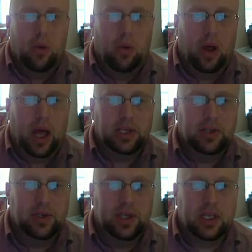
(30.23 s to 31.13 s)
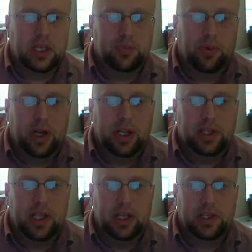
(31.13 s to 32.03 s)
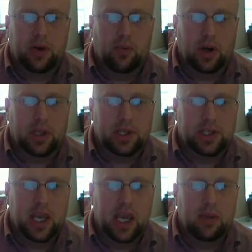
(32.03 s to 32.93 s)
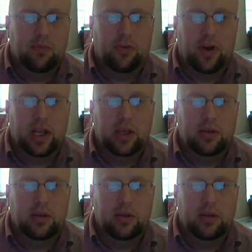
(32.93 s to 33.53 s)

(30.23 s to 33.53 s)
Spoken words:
Well, as you'll see at this point is that it's going to work the same for